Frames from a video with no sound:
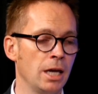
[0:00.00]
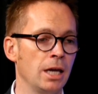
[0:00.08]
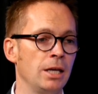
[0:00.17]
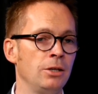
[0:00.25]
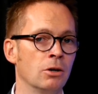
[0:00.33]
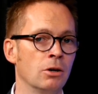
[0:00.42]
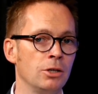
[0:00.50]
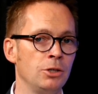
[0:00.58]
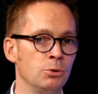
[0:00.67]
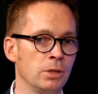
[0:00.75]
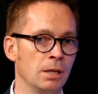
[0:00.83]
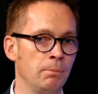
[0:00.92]
your
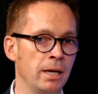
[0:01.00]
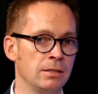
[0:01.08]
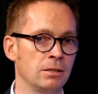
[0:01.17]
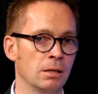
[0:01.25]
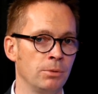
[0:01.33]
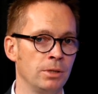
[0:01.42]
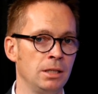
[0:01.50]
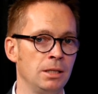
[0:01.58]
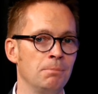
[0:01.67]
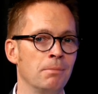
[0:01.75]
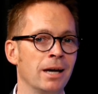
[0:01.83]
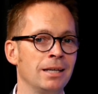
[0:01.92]
UK-based company
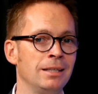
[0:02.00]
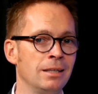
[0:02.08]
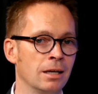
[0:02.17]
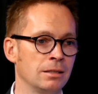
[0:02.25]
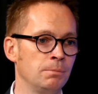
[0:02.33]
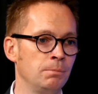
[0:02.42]
might not